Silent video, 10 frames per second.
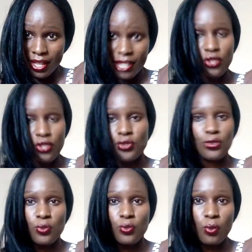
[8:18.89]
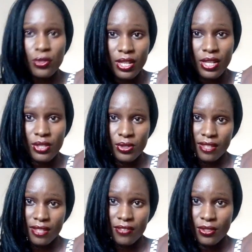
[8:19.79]
and you do not want to get
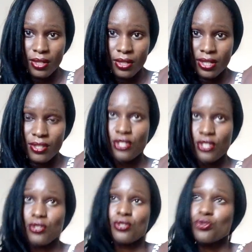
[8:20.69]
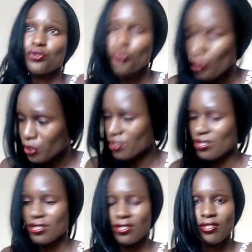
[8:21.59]
yourself into it. Just don't